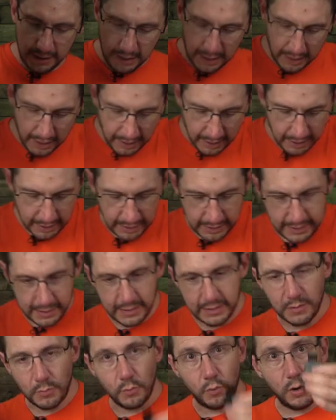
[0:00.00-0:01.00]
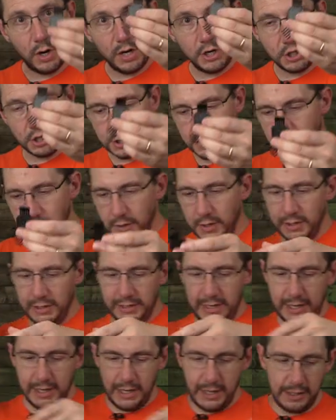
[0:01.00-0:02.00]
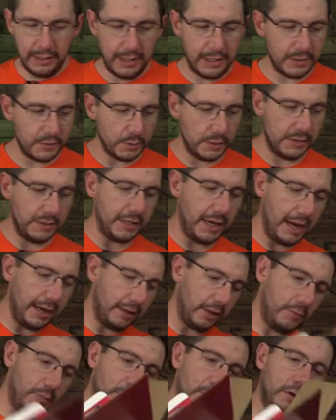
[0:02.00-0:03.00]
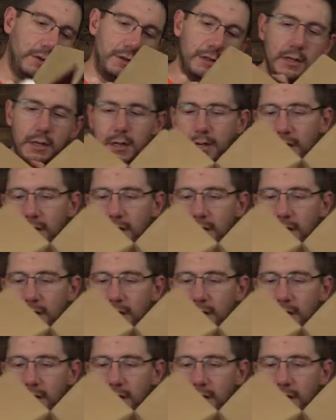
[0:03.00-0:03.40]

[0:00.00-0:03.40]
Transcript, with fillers: uh, this is a brush for cleaning that's recyclable.